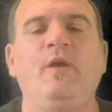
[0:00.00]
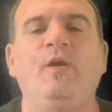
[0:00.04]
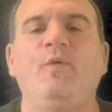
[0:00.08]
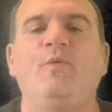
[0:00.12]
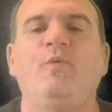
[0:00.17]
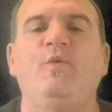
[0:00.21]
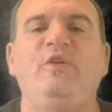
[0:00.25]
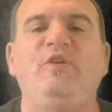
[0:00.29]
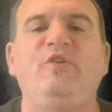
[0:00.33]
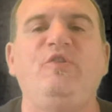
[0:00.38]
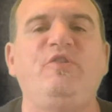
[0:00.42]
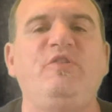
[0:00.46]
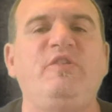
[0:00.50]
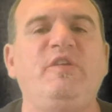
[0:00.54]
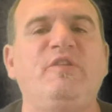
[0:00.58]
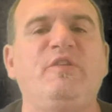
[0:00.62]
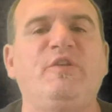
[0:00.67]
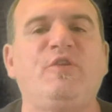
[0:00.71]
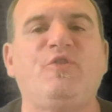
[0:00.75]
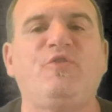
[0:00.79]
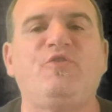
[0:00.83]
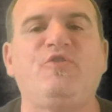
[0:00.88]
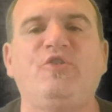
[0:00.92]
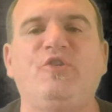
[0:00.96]
When you see
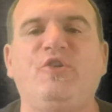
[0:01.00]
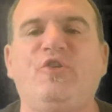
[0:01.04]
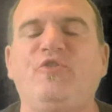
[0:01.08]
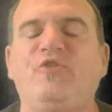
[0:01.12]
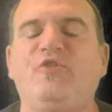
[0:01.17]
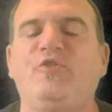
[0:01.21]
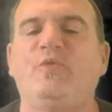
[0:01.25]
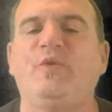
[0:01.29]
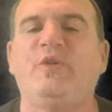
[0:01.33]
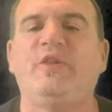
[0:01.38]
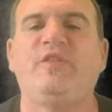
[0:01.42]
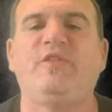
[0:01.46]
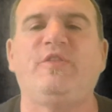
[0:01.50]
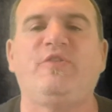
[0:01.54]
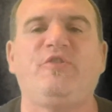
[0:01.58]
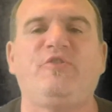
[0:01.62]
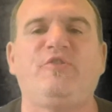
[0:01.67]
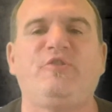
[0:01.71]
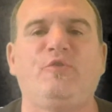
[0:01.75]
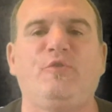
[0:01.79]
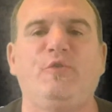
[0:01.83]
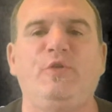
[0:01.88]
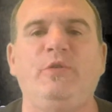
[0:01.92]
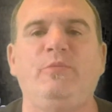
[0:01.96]
little children with
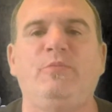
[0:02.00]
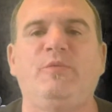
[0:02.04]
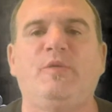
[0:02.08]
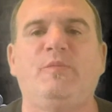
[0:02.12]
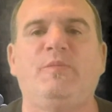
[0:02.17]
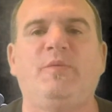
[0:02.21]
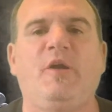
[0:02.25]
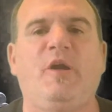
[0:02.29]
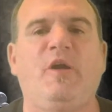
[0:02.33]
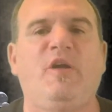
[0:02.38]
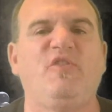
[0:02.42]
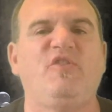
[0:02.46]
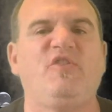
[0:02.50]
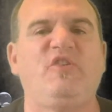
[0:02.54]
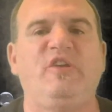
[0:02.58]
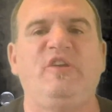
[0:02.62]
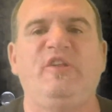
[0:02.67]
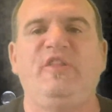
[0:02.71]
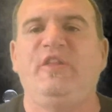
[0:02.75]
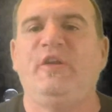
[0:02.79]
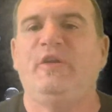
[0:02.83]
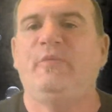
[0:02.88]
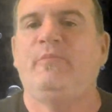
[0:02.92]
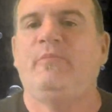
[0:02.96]
cerebral palsy
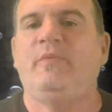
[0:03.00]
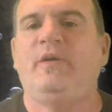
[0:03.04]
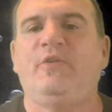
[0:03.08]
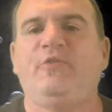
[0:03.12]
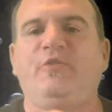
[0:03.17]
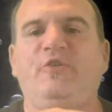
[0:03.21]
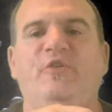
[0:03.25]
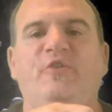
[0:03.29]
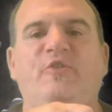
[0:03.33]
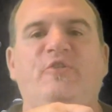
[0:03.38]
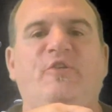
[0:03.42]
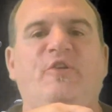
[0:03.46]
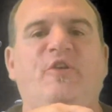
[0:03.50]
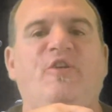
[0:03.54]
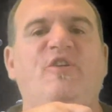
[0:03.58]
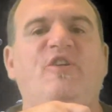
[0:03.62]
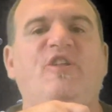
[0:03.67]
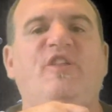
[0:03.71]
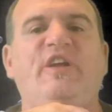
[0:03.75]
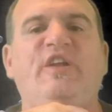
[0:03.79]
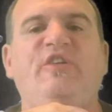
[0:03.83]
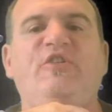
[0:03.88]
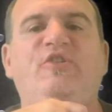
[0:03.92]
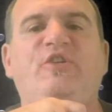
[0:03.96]
and their muscles are all
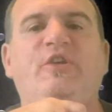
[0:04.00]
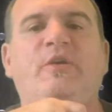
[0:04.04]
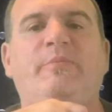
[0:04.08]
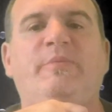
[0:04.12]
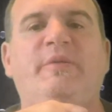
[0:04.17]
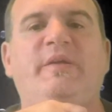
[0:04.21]
clenched up